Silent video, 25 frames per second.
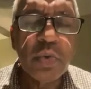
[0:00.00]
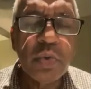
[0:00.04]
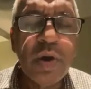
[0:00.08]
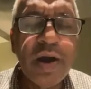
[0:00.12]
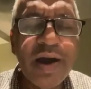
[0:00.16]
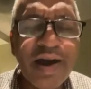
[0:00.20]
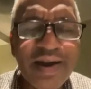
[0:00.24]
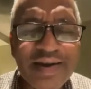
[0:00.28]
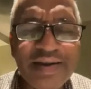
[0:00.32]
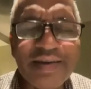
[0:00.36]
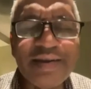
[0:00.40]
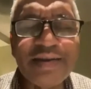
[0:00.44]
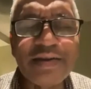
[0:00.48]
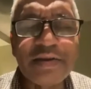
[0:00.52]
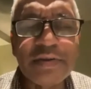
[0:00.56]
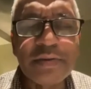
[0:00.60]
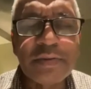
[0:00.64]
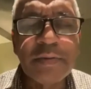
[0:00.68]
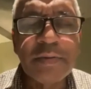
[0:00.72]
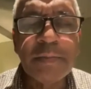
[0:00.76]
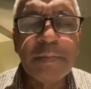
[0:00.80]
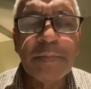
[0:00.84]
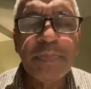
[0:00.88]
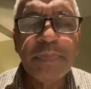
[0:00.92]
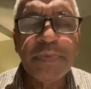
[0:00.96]
hunt,
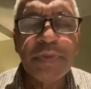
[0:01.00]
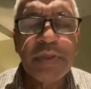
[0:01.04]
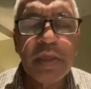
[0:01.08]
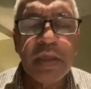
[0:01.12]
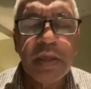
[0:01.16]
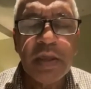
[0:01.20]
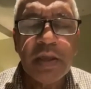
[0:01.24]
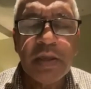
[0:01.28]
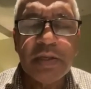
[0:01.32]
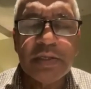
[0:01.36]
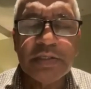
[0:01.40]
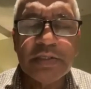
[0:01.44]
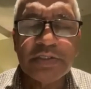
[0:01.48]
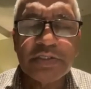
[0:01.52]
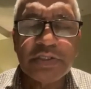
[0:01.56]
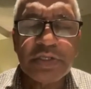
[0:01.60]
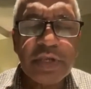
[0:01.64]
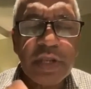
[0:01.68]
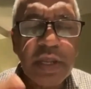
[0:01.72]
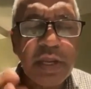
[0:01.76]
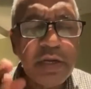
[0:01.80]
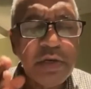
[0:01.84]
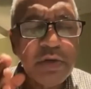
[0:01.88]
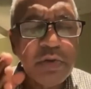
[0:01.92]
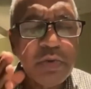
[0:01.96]
he's
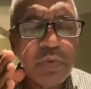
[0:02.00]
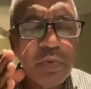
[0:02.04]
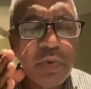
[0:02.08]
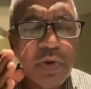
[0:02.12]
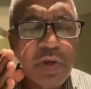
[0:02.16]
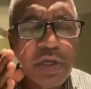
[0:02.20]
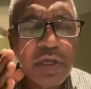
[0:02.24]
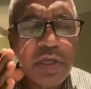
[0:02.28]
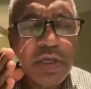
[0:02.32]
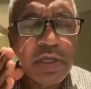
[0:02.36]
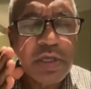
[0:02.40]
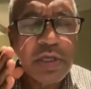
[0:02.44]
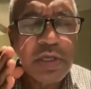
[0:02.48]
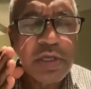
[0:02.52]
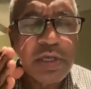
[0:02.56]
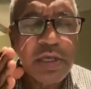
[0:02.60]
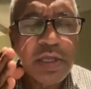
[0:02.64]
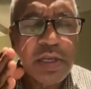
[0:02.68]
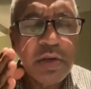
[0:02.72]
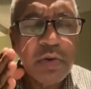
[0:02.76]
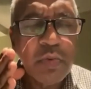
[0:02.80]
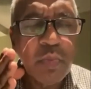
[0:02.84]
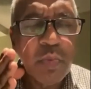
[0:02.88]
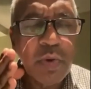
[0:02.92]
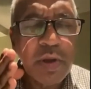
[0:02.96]
trying to
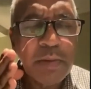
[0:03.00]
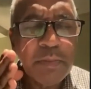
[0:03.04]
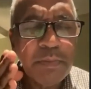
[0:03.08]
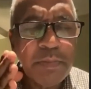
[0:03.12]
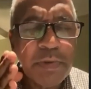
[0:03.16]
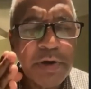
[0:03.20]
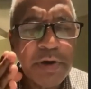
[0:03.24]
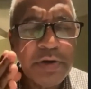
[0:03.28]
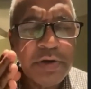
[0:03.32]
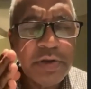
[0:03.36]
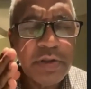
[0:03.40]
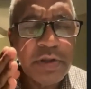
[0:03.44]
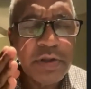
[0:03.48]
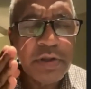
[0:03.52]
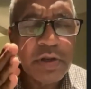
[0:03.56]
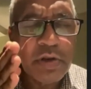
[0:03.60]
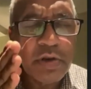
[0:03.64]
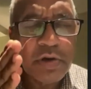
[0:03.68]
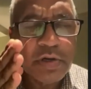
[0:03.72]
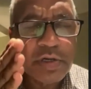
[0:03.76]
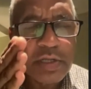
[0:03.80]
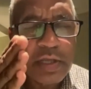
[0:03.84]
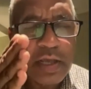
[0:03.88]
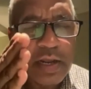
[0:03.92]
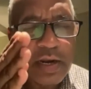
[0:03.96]
kill one
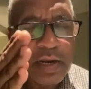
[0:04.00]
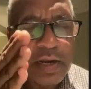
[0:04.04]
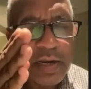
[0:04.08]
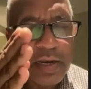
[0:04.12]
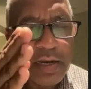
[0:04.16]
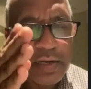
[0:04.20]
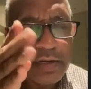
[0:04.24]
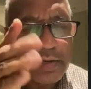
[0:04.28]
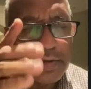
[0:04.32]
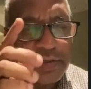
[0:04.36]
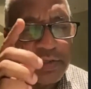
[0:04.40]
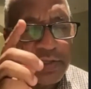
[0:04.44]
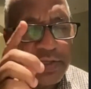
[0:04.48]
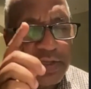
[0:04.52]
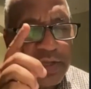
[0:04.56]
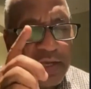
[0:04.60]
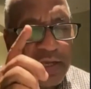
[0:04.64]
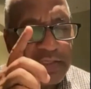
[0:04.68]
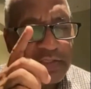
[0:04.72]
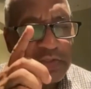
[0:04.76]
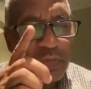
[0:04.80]
particular target. He has